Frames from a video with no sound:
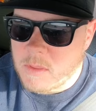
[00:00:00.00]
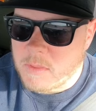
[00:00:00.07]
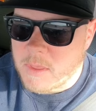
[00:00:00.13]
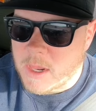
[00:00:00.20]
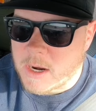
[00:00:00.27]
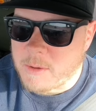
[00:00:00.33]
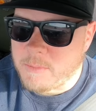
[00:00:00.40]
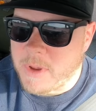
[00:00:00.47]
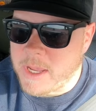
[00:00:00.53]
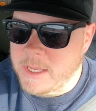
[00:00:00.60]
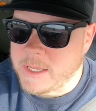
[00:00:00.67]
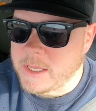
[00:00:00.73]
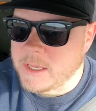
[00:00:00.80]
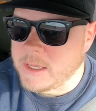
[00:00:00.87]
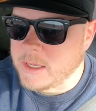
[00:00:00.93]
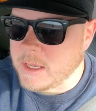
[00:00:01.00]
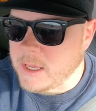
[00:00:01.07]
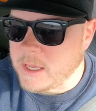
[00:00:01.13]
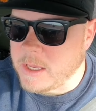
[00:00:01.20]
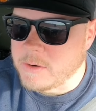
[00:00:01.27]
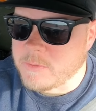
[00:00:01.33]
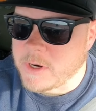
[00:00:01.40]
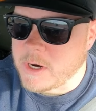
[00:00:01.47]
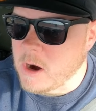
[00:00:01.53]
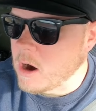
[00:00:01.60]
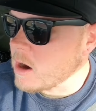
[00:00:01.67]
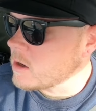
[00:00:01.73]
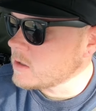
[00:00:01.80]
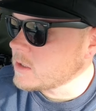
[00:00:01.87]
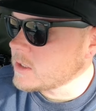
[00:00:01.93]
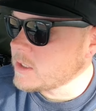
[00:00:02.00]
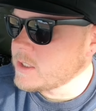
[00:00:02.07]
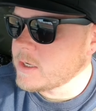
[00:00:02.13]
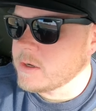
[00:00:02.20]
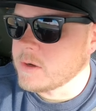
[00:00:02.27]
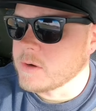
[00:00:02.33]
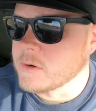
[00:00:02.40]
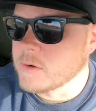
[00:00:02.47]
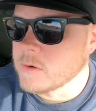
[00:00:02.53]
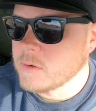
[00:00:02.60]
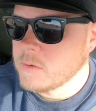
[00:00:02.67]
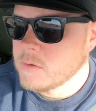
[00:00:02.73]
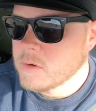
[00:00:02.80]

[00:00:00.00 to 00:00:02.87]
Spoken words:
that I'm making in regards to